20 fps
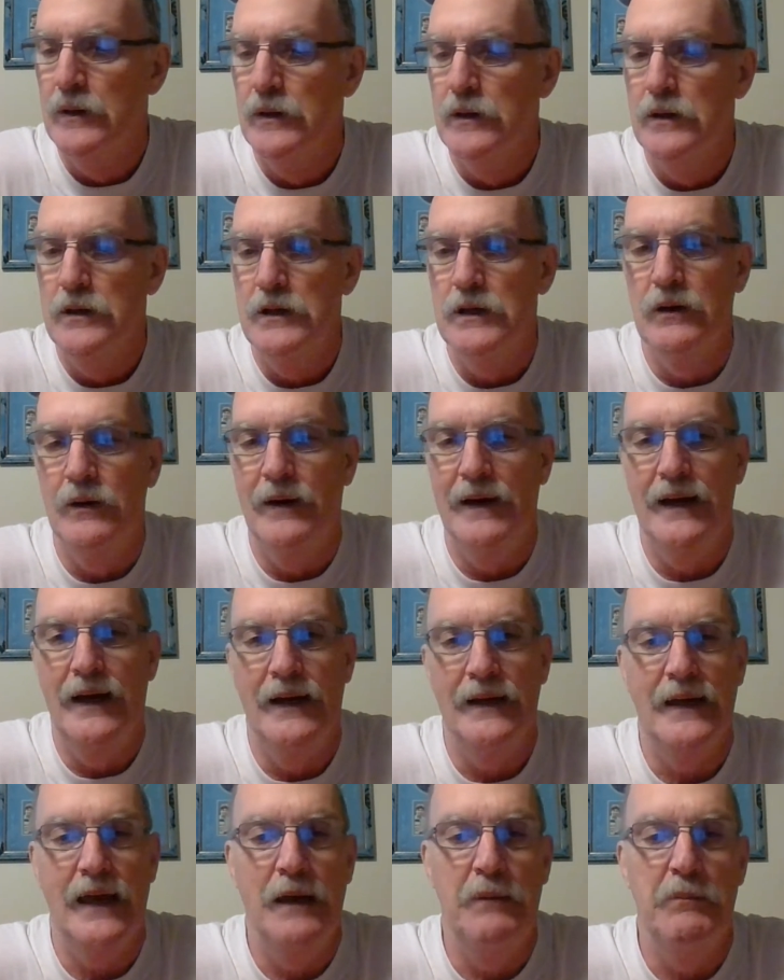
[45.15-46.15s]
I
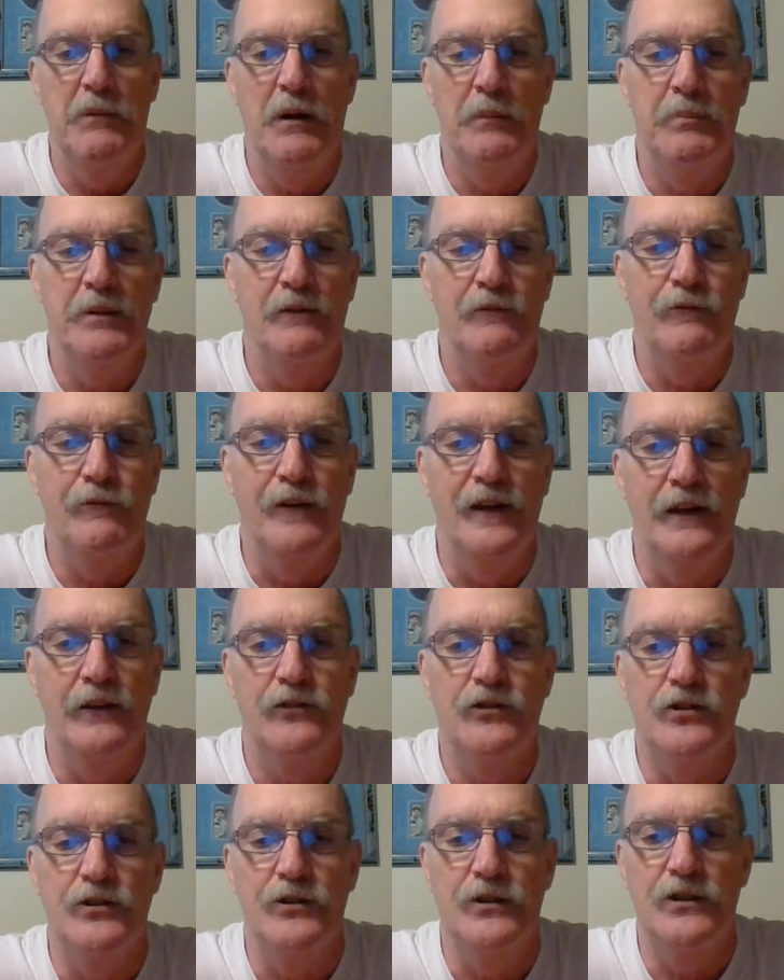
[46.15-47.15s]
came up in a faith
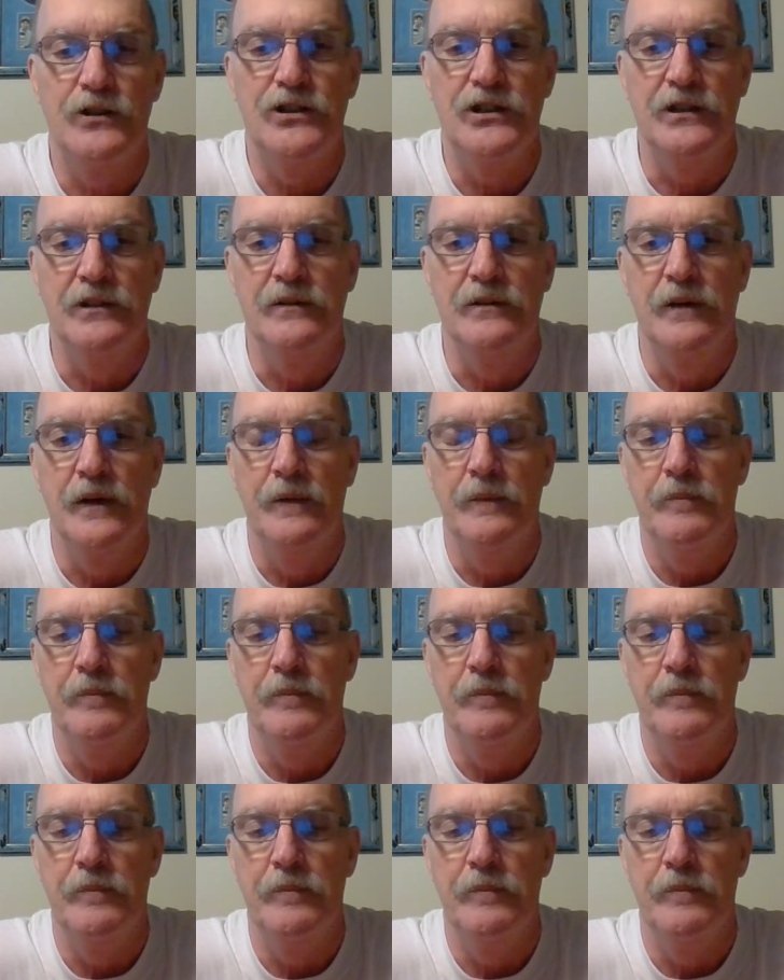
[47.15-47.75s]
church, and